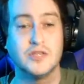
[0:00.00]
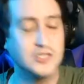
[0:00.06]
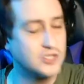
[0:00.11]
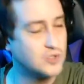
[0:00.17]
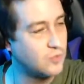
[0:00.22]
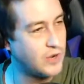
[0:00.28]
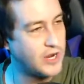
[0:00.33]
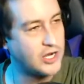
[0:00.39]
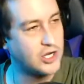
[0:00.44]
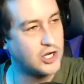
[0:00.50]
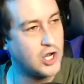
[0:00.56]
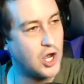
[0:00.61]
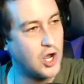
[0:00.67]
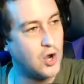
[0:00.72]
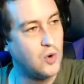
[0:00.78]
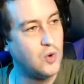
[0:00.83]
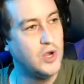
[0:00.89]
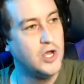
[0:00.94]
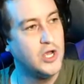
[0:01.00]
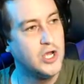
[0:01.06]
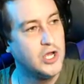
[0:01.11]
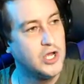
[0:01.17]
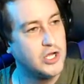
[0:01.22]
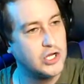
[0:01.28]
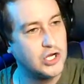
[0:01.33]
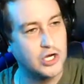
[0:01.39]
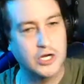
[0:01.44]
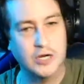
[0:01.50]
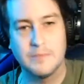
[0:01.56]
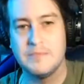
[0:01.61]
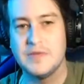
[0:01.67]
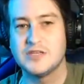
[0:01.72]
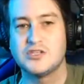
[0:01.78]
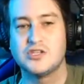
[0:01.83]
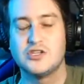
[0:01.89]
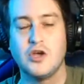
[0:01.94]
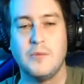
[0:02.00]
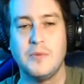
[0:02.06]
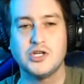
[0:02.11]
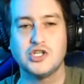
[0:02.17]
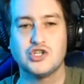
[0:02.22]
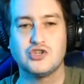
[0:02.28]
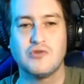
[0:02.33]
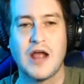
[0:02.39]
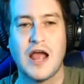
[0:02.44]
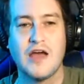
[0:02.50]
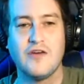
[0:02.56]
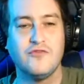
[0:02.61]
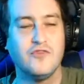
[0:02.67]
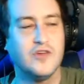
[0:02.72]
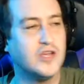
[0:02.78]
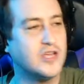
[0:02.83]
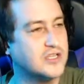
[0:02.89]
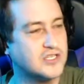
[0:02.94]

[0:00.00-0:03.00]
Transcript: This is the way to go. You're gonna miss so much traffic.